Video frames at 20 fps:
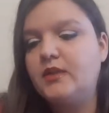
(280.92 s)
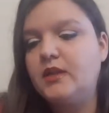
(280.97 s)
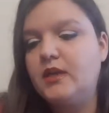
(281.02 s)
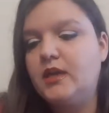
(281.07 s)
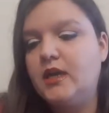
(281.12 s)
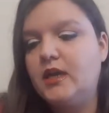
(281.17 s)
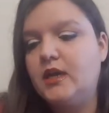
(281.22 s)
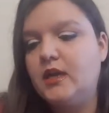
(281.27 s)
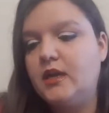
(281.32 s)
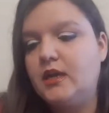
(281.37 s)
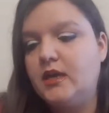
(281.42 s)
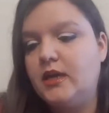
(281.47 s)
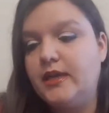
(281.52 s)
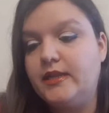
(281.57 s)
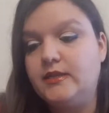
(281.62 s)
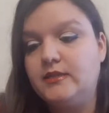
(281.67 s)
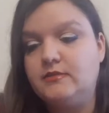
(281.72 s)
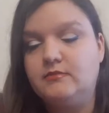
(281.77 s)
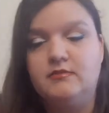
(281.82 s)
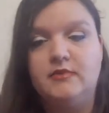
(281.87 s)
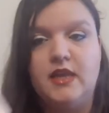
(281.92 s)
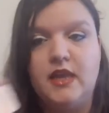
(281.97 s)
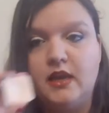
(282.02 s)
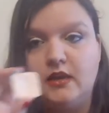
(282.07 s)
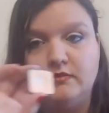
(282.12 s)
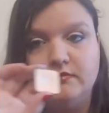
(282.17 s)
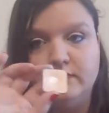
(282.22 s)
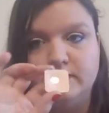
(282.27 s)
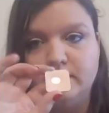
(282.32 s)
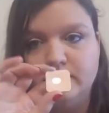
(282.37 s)
And yeah,
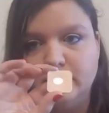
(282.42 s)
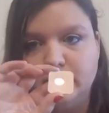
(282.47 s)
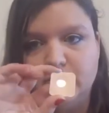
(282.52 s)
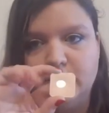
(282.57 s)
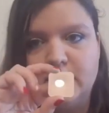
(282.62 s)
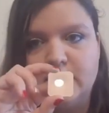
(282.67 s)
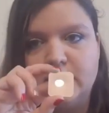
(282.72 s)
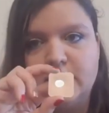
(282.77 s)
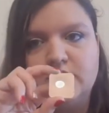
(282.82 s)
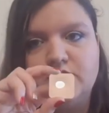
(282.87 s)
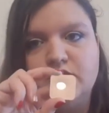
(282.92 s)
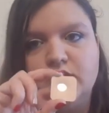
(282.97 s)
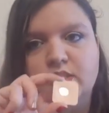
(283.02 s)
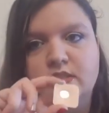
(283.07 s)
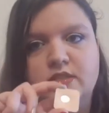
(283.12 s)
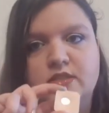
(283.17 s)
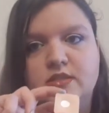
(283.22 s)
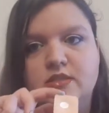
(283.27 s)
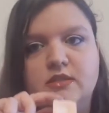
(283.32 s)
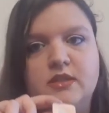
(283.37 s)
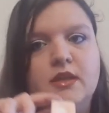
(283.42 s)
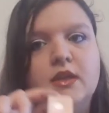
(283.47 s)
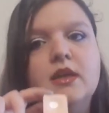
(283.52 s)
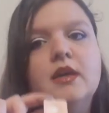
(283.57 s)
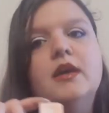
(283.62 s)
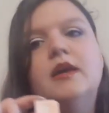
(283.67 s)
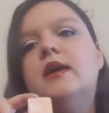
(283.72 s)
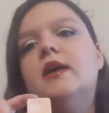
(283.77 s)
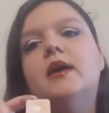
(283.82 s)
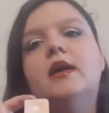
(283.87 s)
this is just
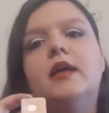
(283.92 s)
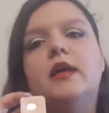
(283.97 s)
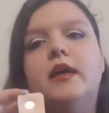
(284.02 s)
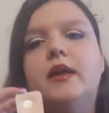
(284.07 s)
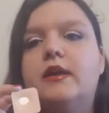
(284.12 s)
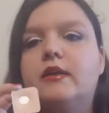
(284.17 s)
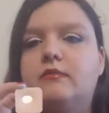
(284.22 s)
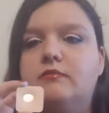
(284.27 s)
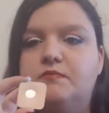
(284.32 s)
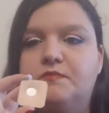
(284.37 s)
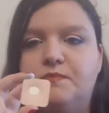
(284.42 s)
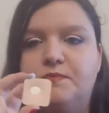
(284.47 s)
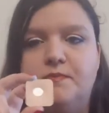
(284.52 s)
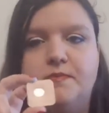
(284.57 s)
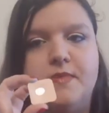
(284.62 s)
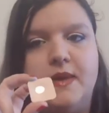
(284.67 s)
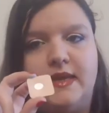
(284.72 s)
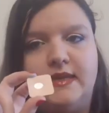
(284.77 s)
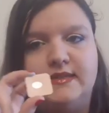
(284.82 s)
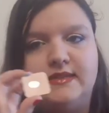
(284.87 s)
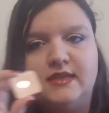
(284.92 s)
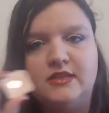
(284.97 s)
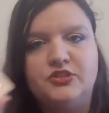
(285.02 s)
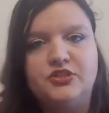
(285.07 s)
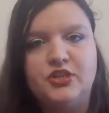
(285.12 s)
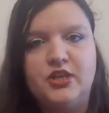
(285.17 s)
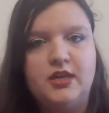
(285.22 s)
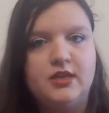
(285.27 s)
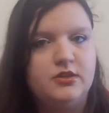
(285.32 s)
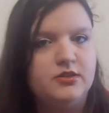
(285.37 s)
a basic
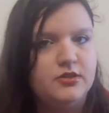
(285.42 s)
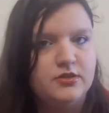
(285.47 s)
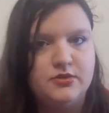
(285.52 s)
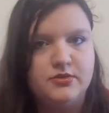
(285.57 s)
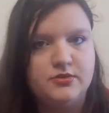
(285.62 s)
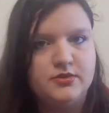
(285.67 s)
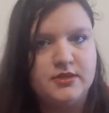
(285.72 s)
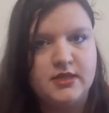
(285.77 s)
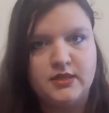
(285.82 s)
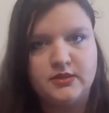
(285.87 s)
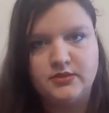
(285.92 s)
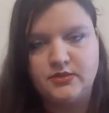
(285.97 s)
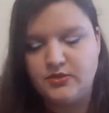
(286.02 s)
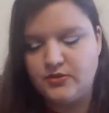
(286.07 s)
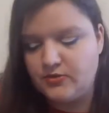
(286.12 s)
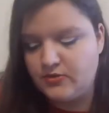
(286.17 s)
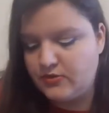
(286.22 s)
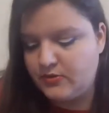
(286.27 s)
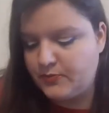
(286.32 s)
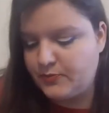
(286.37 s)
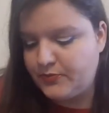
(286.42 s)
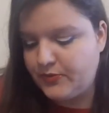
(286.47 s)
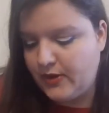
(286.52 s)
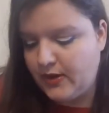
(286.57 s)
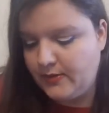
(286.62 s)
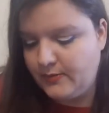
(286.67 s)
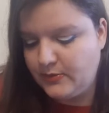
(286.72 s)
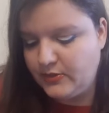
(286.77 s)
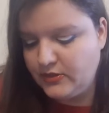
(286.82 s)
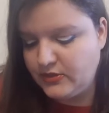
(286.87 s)
shade to set your
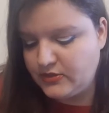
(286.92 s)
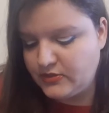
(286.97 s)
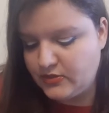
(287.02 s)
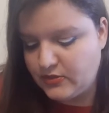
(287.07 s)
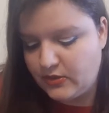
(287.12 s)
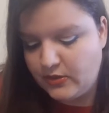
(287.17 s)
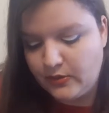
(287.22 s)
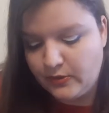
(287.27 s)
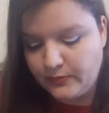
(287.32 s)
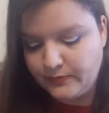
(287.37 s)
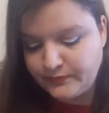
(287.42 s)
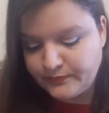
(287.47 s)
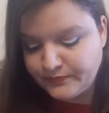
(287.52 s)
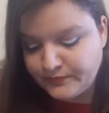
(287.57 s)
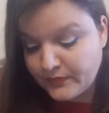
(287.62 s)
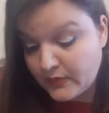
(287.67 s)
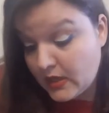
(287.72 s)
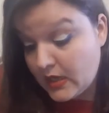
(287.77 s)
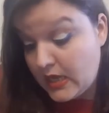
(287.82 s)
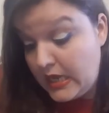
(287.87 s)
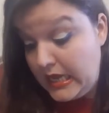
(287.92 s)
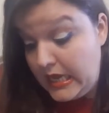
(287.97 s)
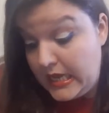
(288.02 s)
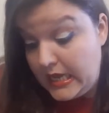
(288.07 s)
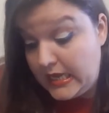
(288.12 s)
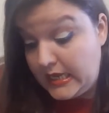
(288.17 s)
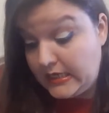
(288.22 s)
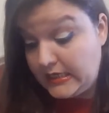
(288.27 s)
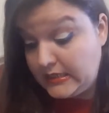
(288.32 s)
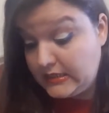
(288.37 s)
primer, so
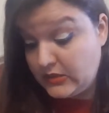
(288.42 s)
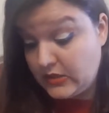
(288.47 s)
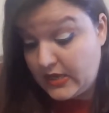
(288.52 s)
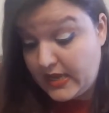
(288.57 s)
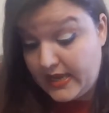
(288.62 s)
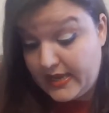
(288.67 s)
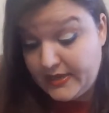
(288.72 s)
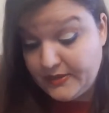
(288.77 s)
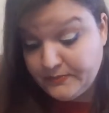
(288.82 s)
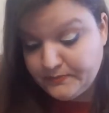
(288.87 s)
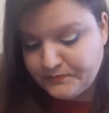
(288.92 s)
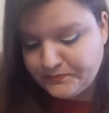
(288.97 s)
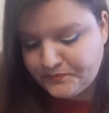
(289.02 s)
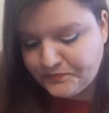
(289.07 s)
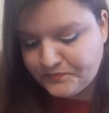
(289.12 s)
it is okay.